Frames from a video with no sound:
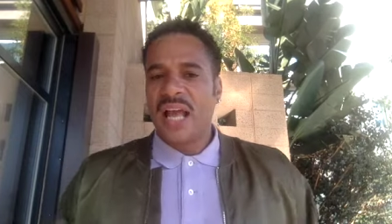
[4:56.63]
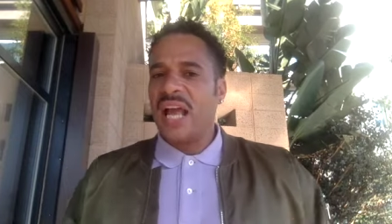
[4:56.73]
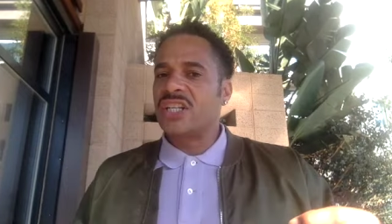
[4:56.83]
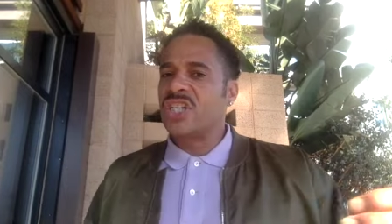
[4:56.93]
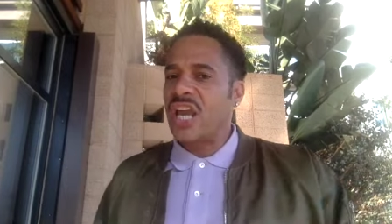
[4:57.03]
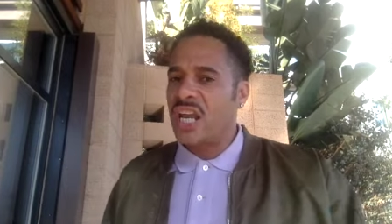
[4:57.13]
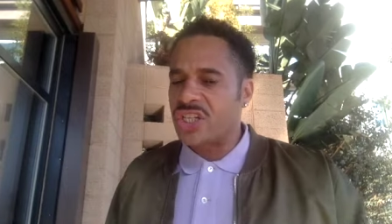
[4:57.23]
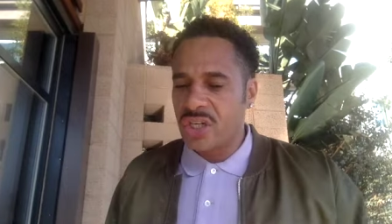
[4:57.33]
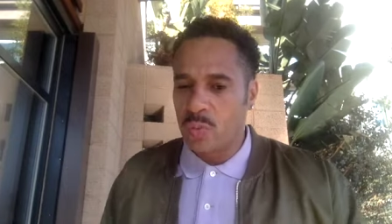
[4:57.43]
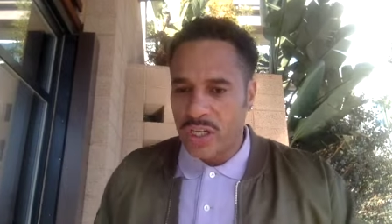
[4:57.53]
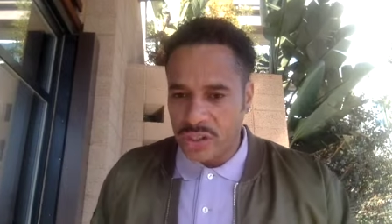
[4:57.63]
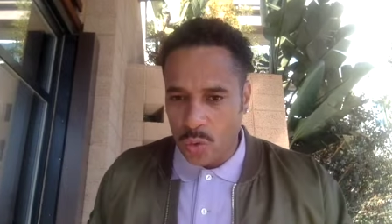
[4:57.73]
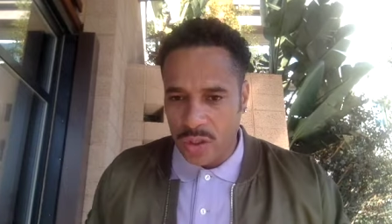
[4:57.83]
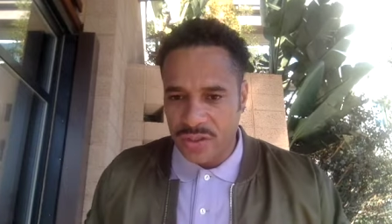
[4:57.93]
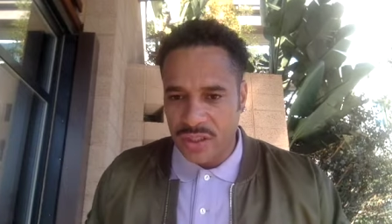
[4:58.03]
education
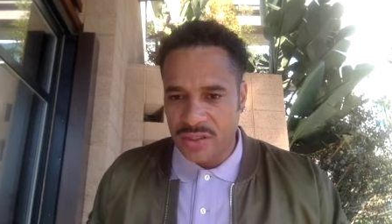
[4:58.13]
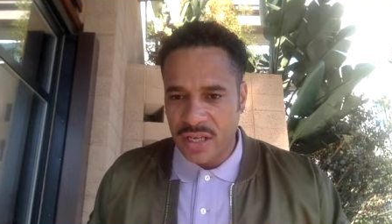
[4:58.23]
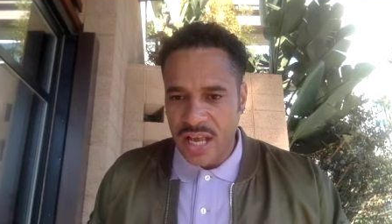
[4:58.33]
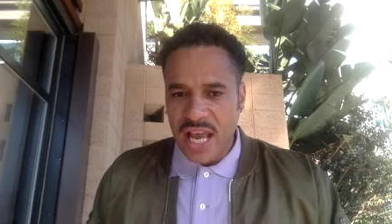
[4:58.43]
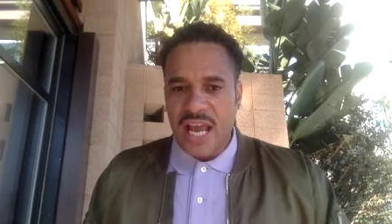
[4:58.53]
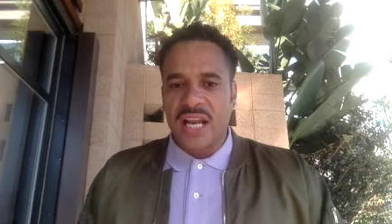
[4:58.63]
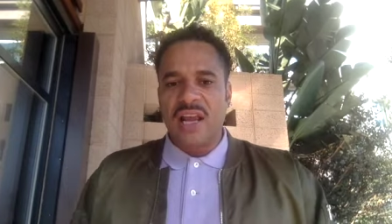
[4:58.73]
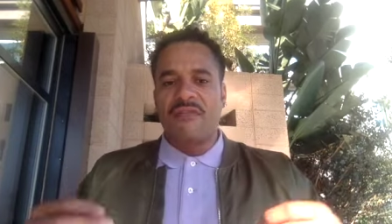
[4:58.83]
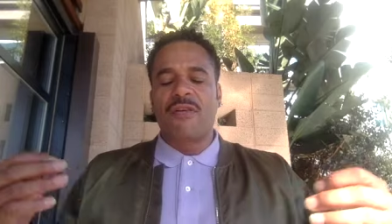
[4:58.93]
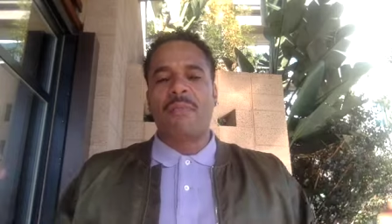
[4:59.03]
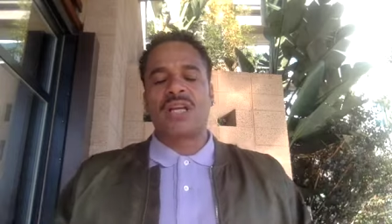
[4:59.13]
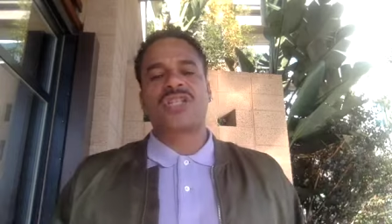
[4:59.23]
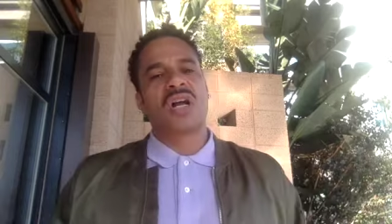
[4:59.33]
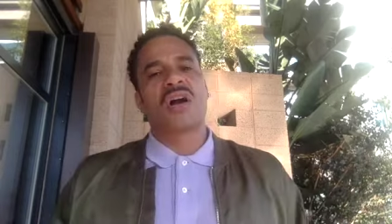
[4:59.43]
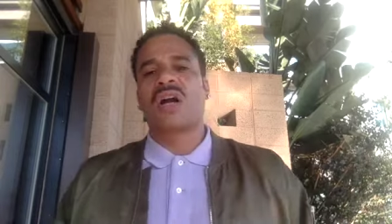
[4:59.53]
resources, and
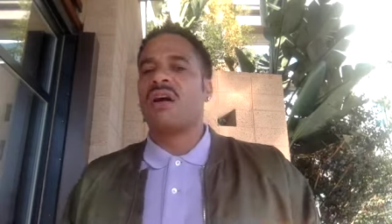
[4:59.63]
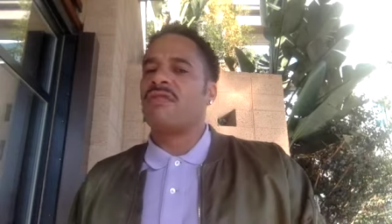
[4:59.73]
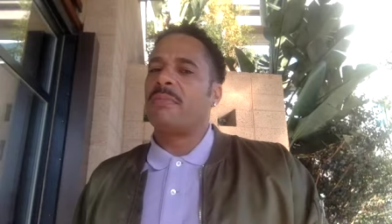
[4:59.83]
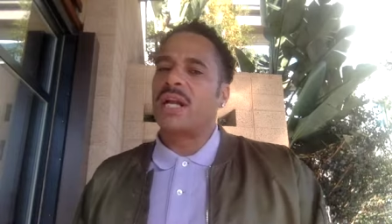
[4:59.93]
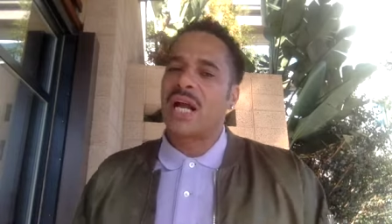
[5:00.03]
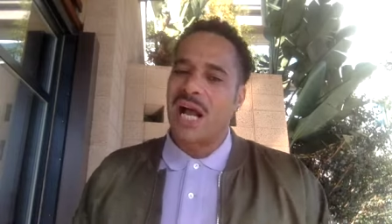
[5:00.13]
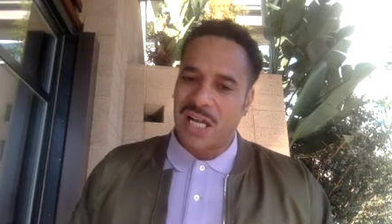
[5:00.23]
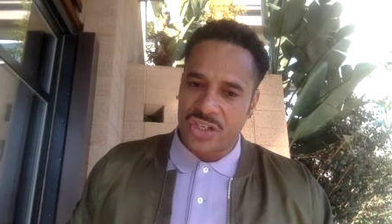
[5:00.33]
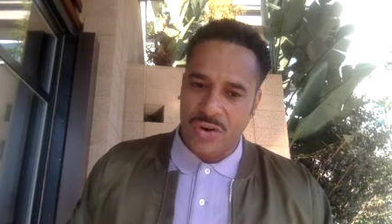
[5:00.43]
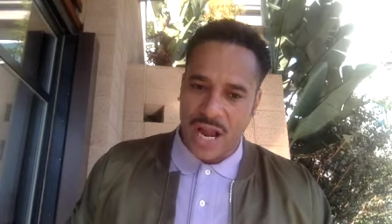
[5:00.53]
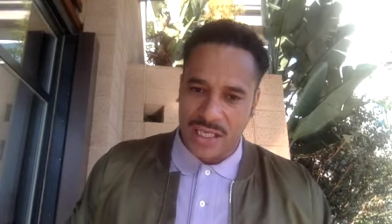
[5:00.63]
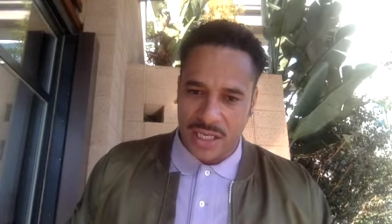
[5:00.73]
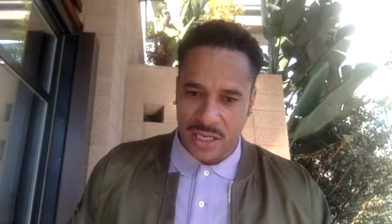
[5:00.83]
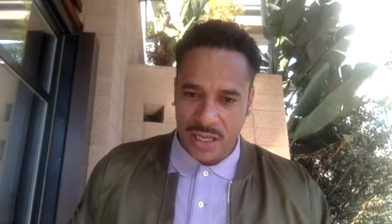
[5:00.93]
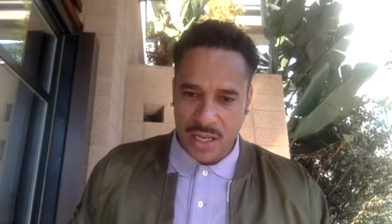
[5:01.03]
information on government
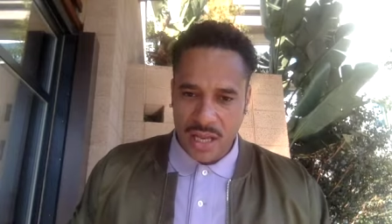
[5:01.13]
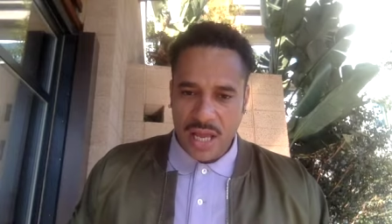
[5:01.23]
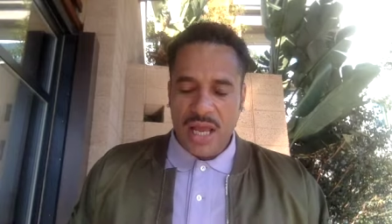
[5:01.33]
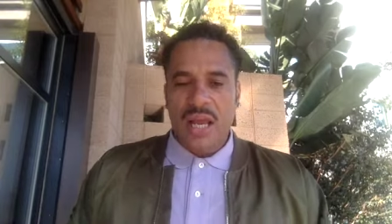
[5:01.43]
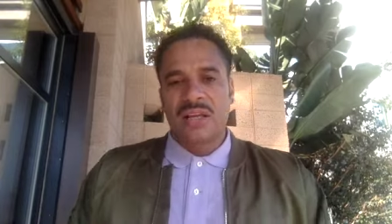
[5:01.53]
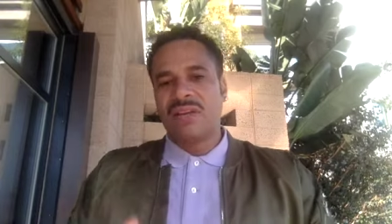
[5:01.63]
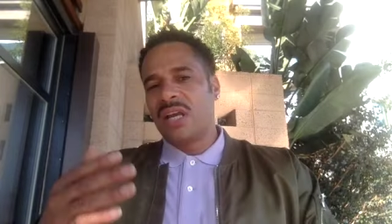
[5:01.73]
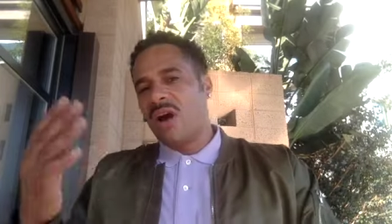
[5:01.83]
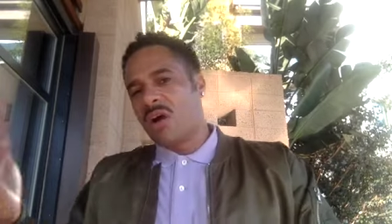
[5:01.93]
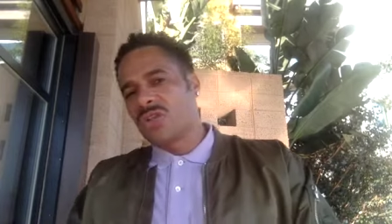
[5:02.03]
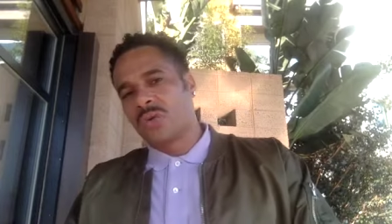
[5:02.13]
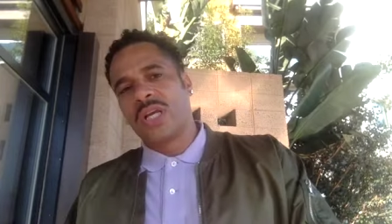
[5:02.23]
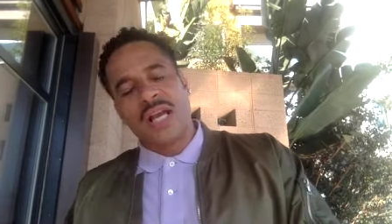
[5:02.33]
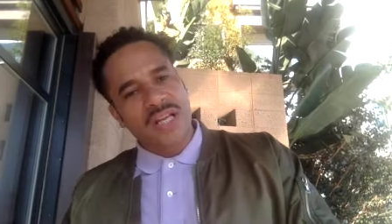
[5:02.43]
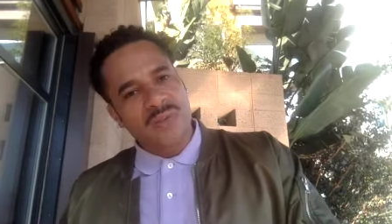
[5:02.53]
contracting. You can also
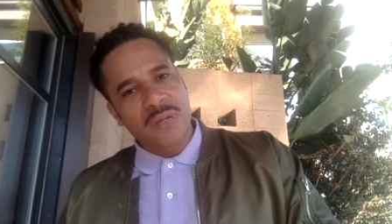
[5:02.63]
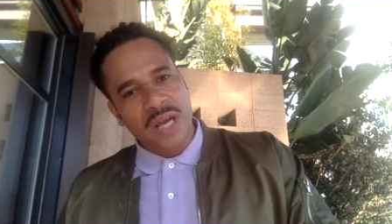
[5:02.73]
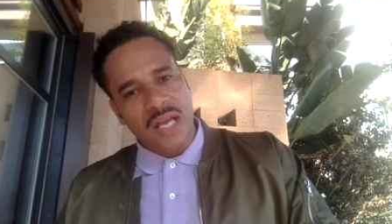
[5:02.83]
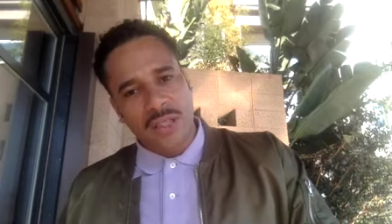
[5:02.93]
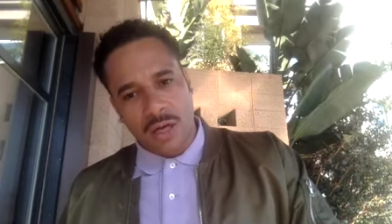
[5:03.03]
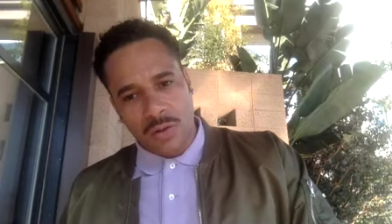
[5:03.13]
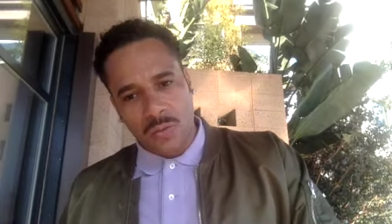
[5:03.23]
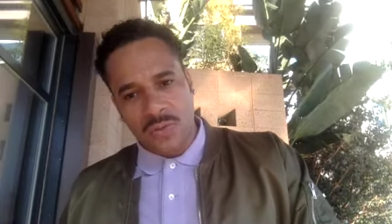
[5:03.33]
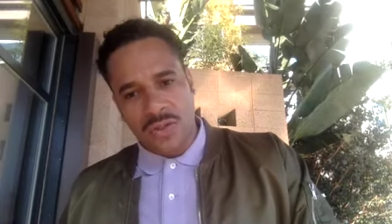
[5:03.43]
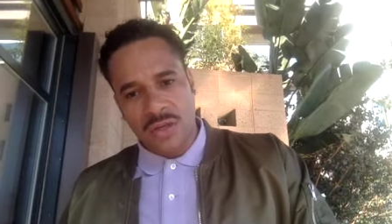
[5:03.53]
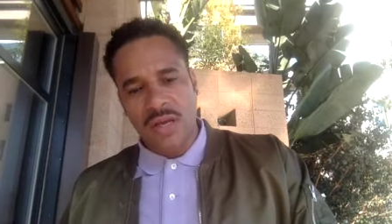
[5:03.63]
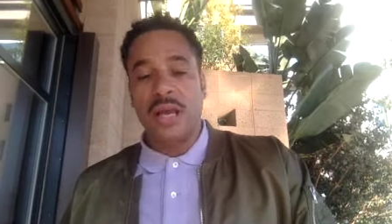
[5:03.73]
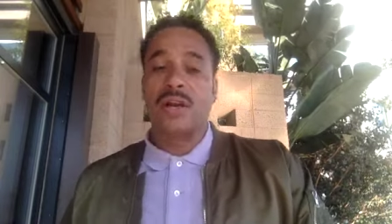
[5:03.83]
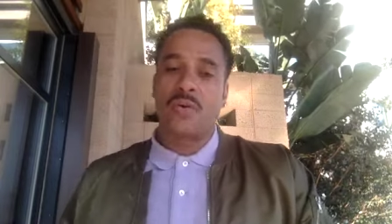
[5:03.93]
get SBA loans and